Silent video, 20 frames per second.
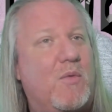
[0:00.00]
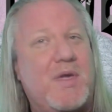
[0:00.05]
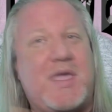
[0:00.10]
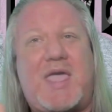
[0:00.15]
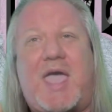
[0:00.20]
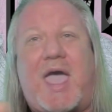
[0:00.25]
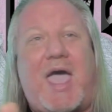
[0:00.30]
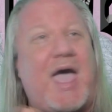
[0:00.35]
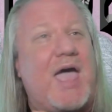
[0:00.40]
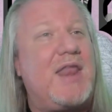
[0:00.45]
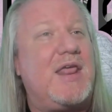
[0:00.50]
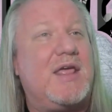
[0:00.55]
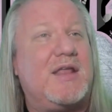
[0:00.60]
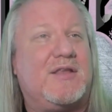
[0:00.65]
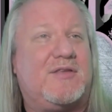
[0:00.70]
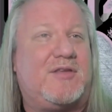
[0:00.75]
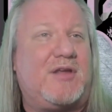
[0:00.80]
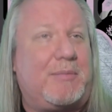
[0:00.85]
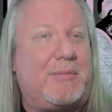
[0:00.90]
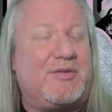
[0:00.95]
we had
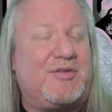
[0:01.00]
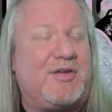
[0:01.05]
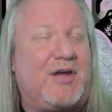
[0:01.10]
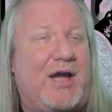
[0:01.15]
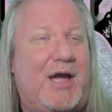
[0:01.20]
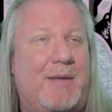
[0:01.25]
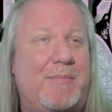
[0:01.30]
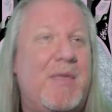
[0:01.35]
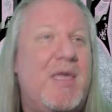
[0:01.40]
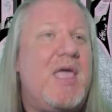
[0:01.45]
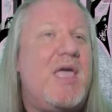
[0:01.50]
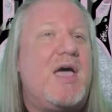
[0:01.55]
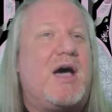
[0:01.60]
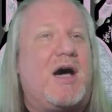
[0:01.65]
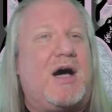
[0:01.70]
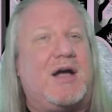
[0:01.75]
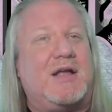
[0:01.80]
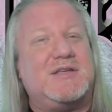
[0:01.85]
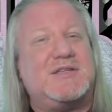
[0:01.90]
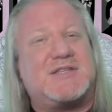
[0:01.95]
double time.
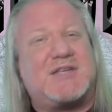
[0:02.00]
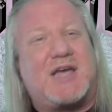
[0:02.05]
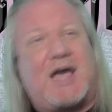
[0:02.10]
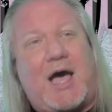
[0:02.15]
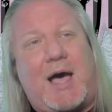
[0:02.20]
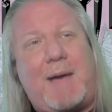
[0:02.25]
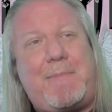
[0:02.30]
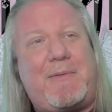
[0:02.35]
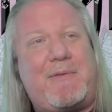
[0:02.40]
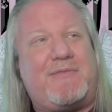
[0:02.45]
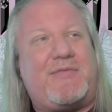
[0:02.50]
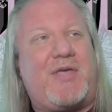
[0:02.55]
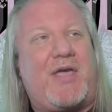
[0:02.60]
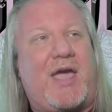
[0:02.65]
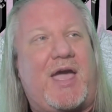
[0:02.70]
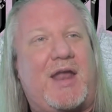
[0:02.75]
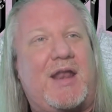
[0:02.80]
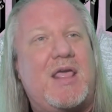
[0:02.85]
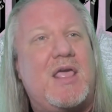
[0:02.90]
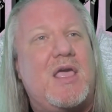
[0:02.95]
On top of
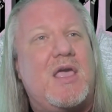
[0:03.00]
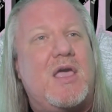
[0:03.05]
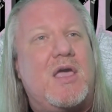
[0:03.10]
that,